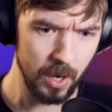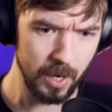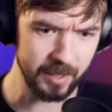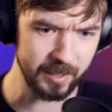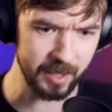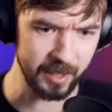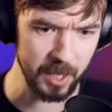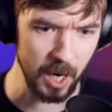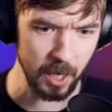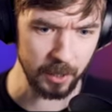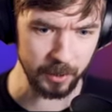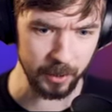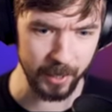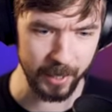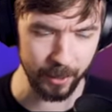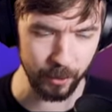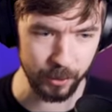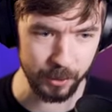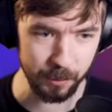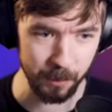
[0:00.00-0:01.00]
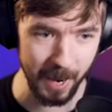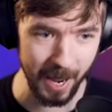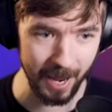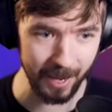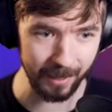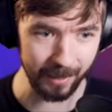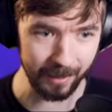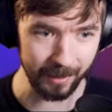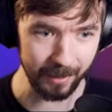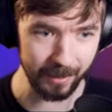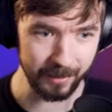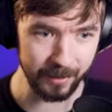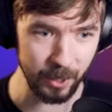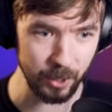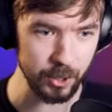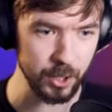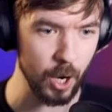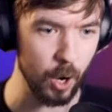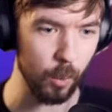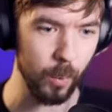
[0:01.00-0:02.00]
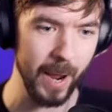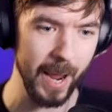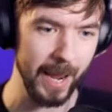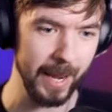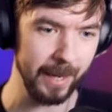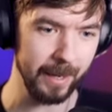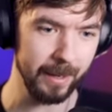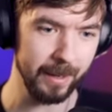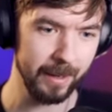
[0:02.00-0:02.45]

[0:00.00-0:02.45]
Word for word: Is the doctor here as well? There's no way.